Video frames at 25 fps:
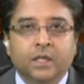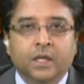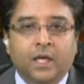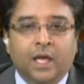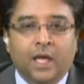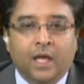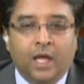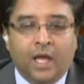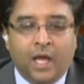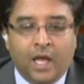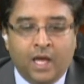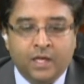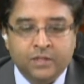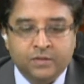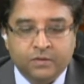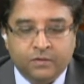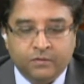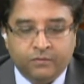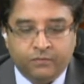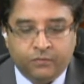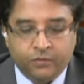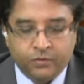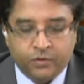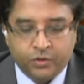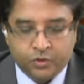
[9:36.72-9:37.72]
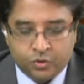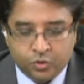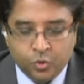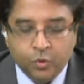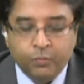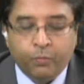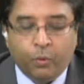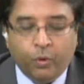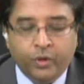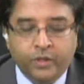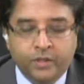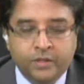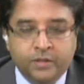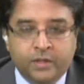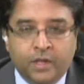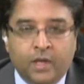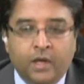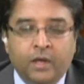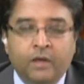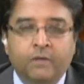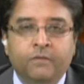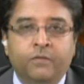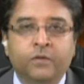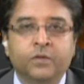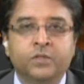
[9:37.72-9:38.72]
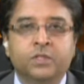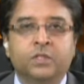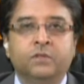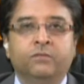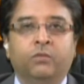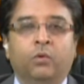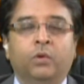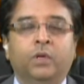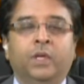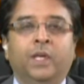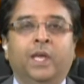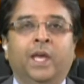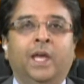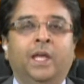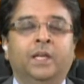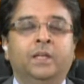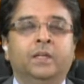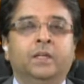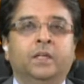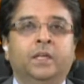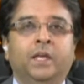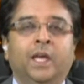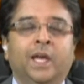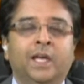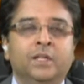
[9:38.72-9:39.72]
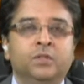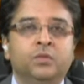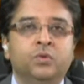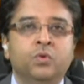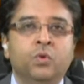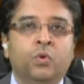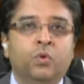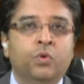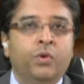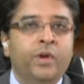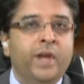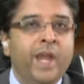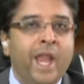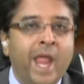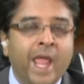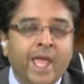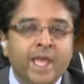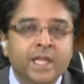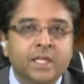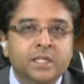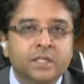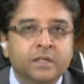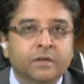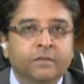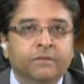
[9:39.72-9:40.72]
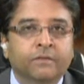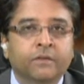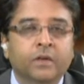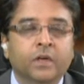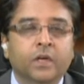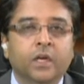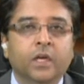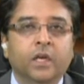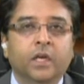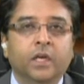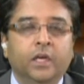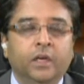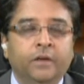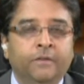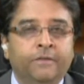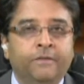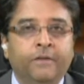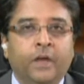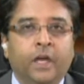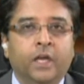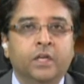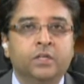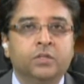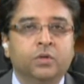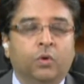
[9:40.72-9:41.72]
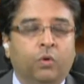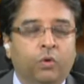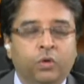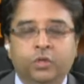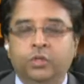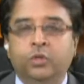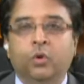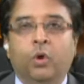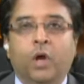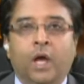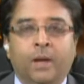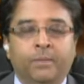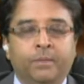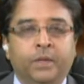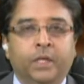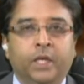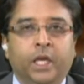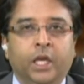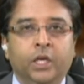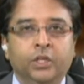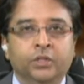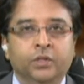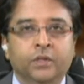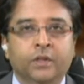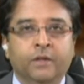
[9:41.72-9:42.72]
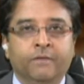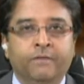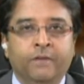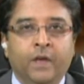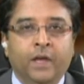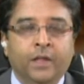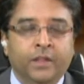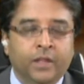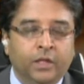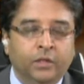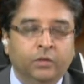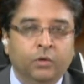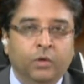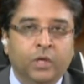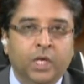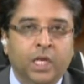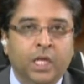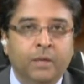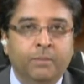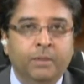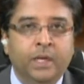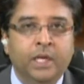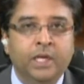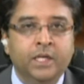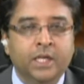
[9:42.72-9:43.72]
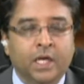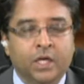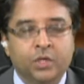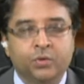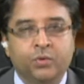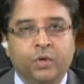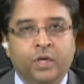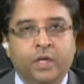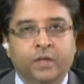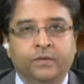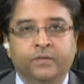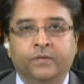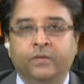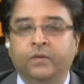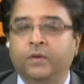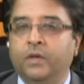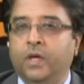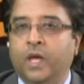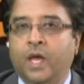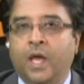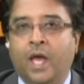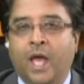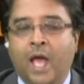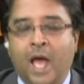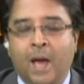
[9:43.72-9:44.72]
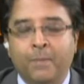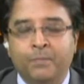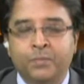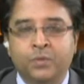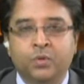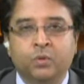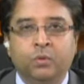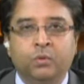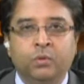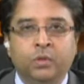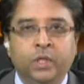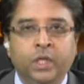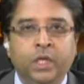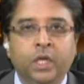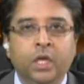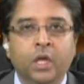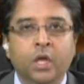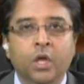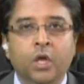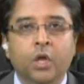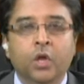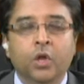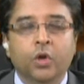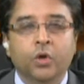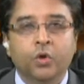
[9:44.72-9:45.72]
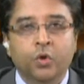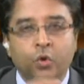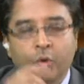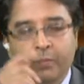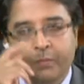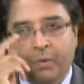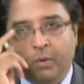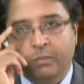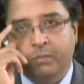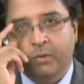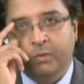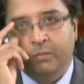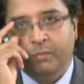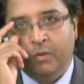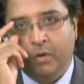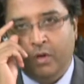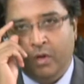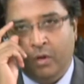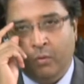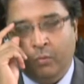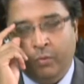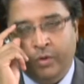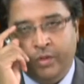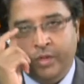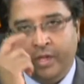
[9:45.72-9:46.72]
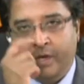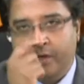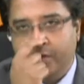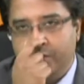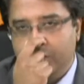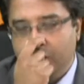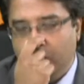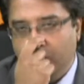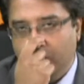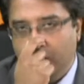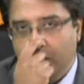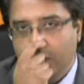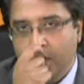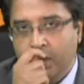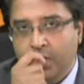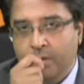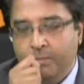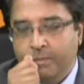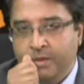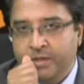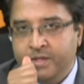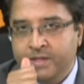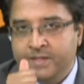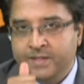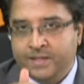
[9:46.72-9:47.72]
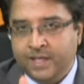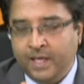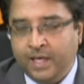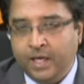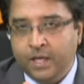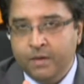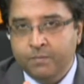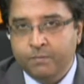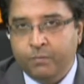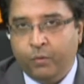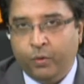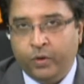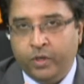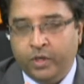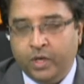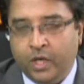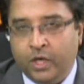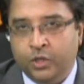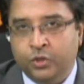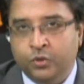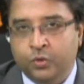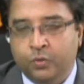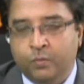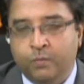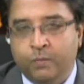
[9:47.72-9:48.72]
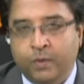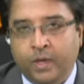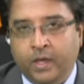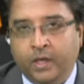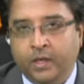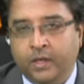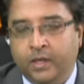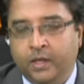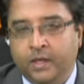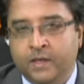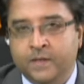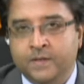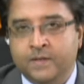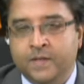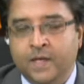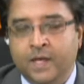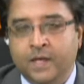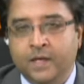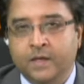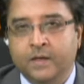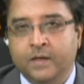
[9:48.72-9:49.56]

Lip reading: has, there's 2 points there. First of all, it has no negative effect on your application, the fact that you're claiming tax credits. Absolutely no problem with that at all. But the second point I should make is that